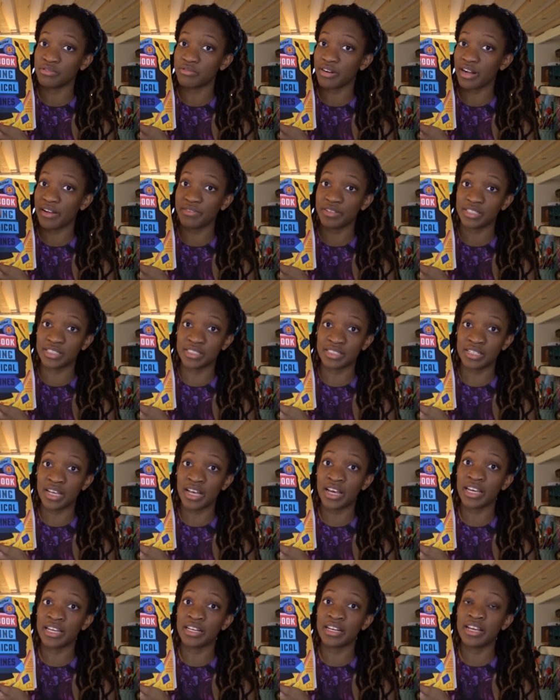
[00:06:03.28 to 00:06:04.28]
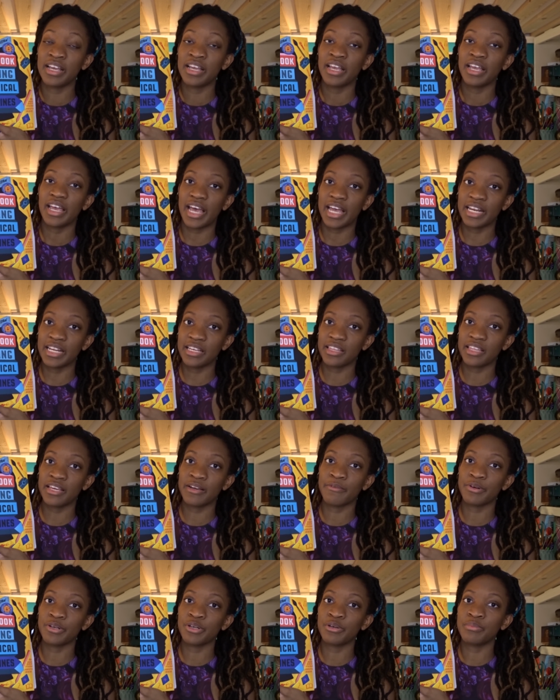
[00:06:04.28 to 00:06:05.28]
graphic design,
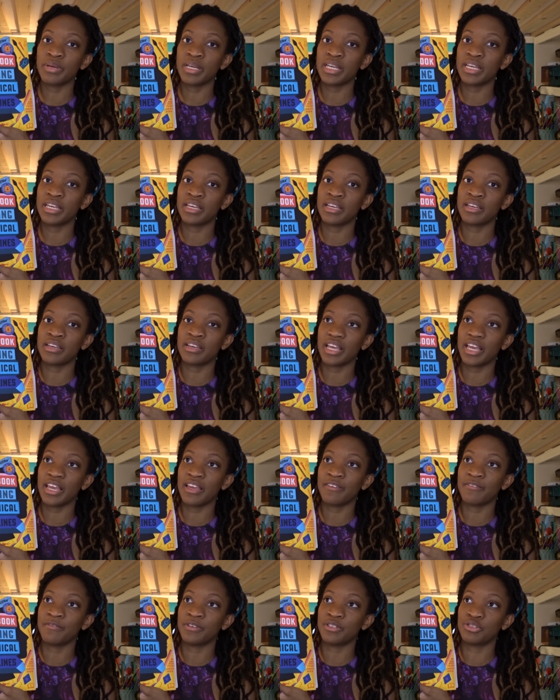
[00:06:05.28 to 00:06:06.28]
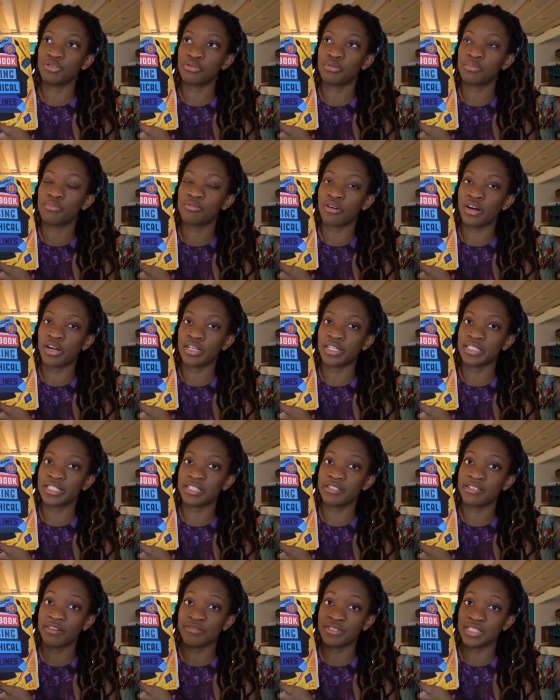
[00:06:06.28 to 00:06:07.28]
anything where you're making a visual product
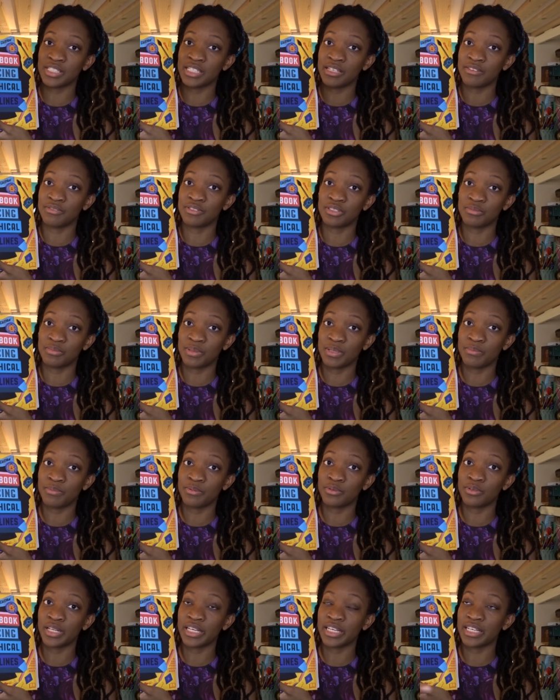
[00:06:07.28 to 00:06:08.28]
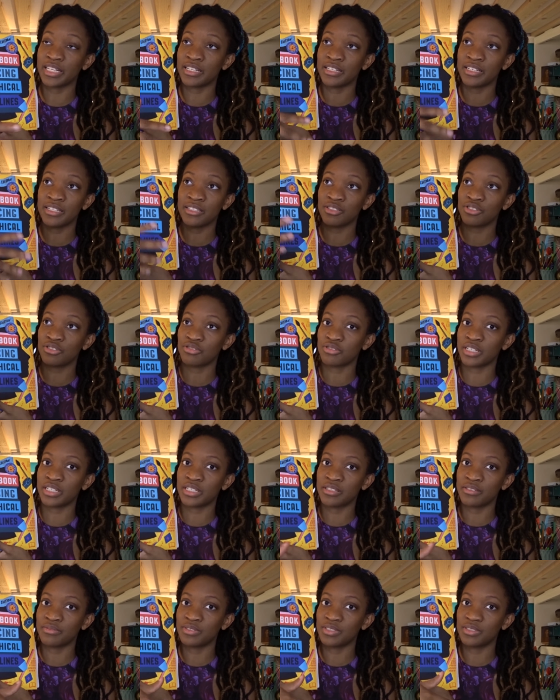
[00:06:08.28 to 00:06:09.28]
that you have to give to people, like in an
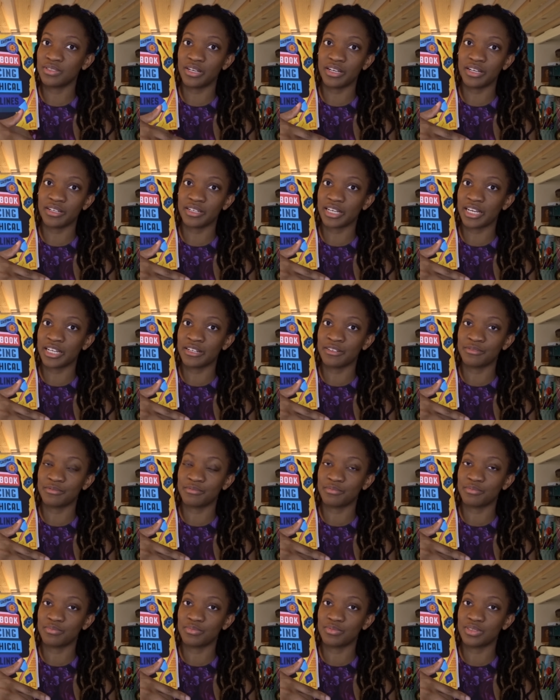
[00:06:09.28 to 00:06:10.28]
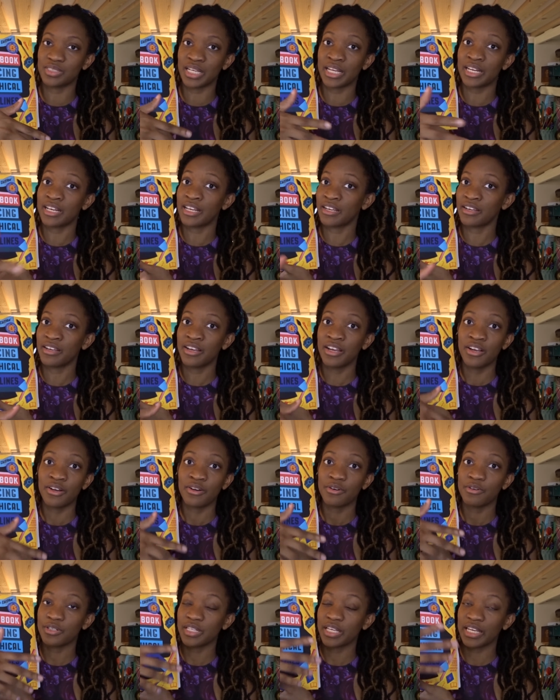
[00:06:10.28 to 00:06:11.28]
illustrative kind of setting,
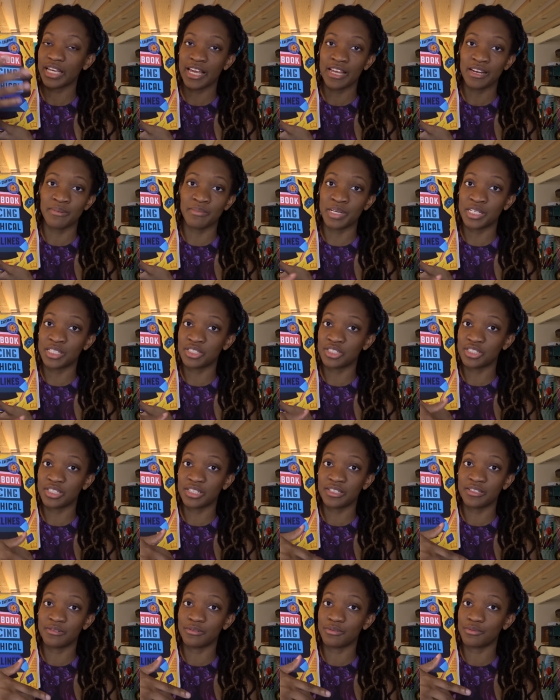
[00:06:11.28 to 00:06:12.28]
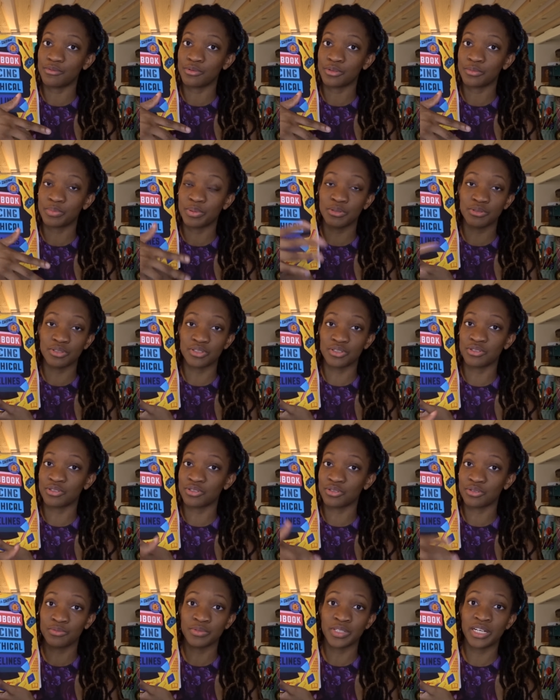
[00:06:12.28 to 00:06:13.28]
or like animation or
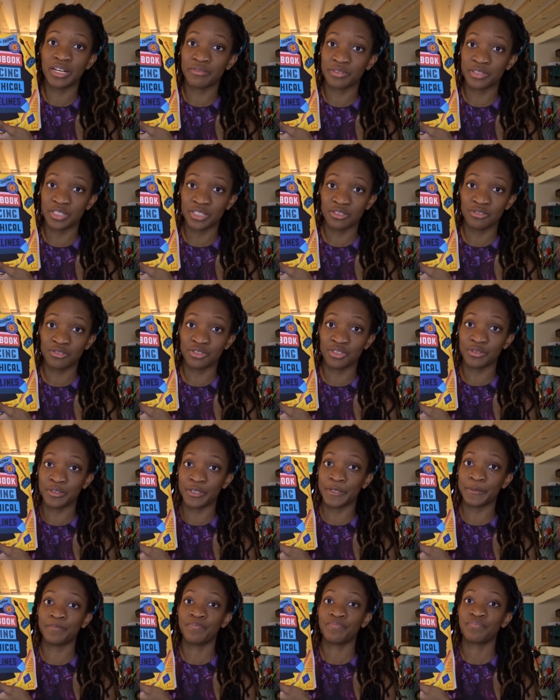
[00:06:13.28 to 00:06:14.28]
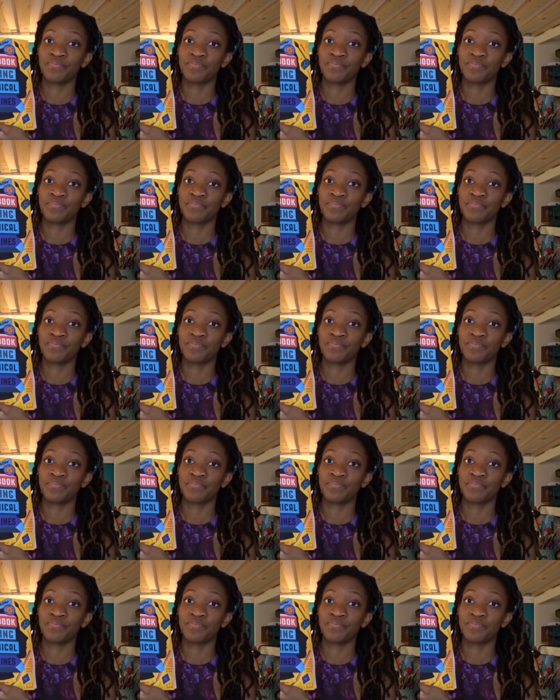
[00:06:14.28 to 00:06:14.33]
posters or whatever that you're doing,